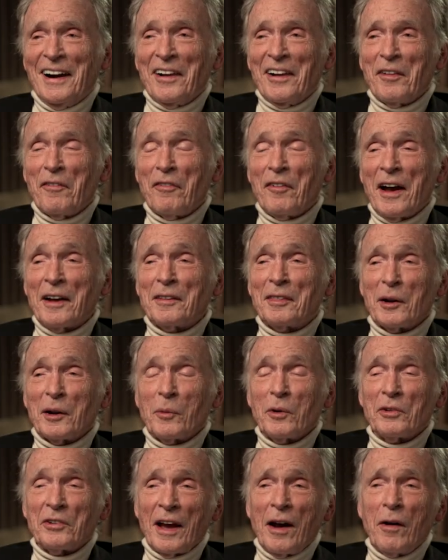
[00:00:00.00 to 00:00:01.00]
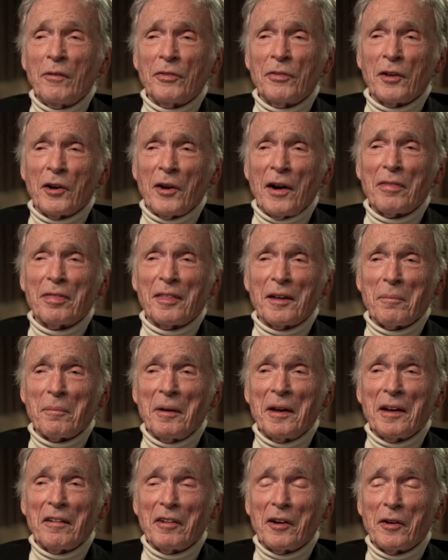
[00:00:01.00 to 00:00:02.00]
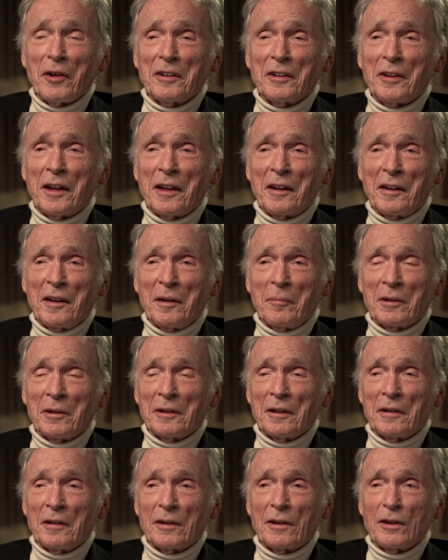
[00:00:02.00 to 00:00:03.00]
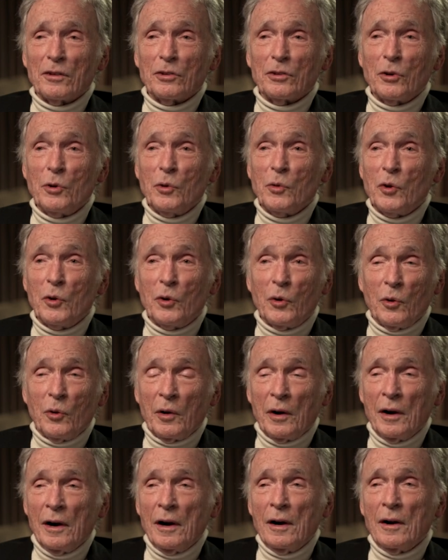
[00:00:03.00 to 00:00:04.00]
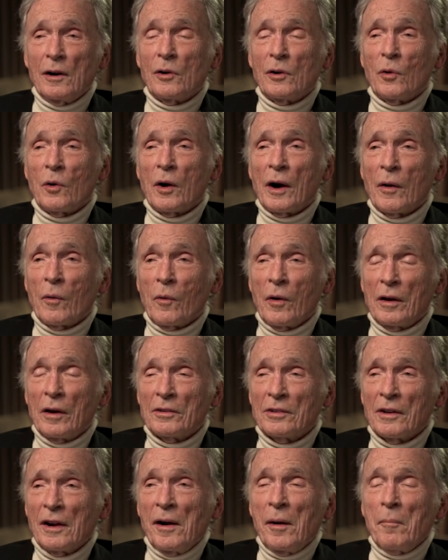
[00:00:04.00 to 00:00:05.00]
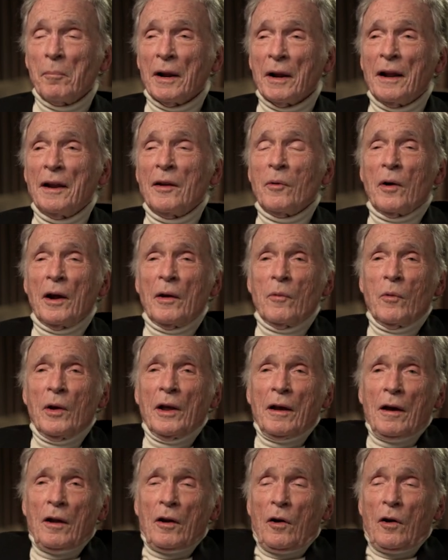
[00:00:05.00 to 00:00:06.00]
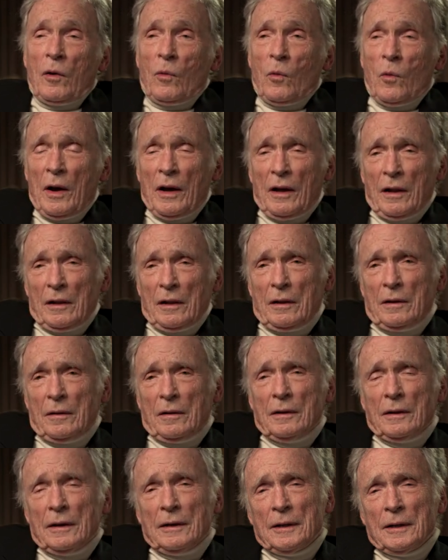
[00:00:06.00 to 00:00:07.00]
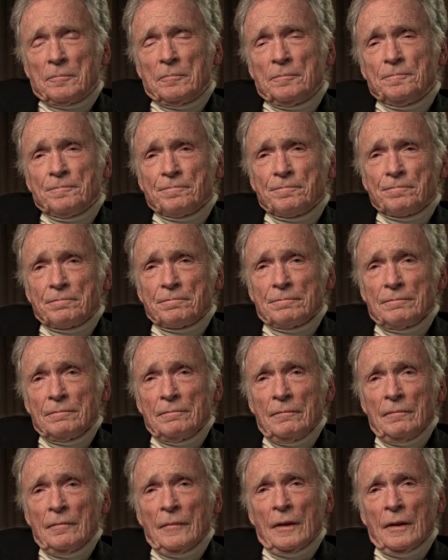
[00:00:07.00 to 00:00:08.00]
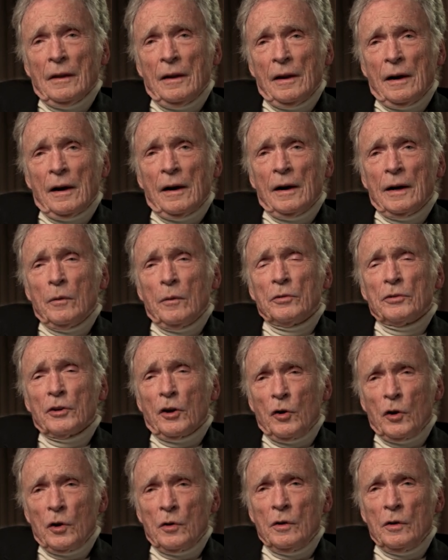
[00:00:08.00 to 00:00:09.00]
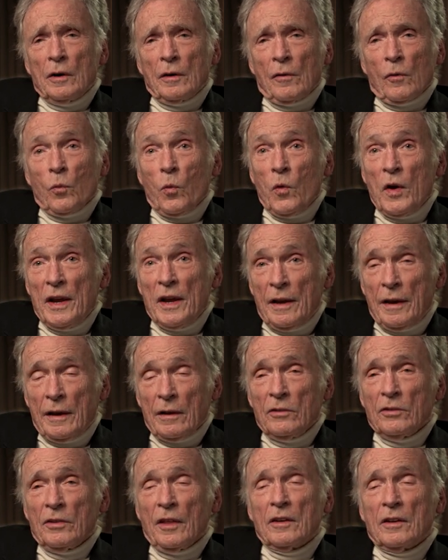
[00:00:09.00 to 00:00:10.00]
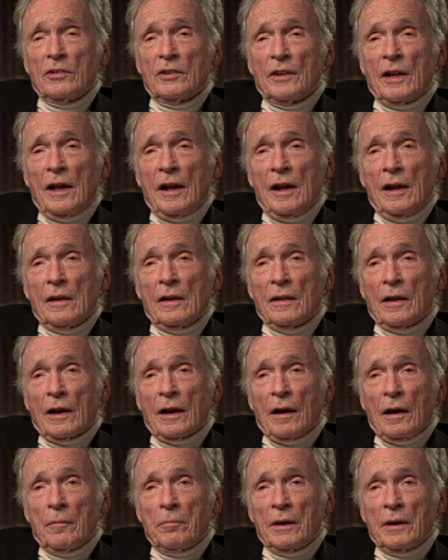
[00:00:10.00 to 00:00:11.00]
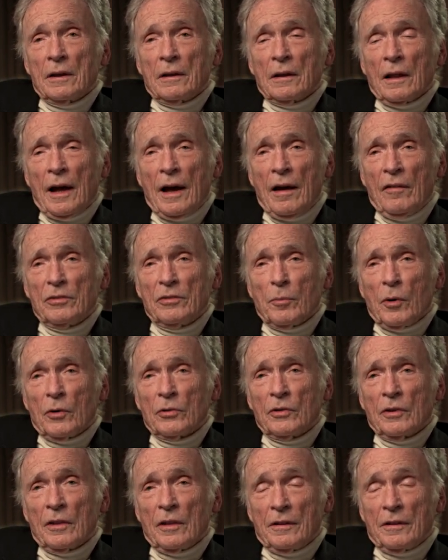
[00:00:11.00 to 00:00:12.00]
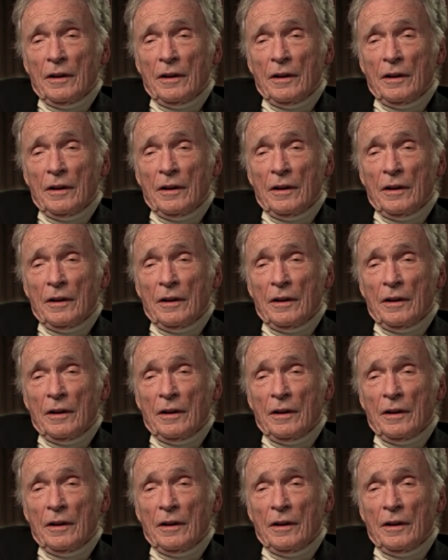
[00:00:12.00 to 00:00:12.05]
the fact that it was out there, I think, may have irritated him a little, because who knew who I was. But anyway, we got on well, and it was a good week, as they say, and I got big laughs most of the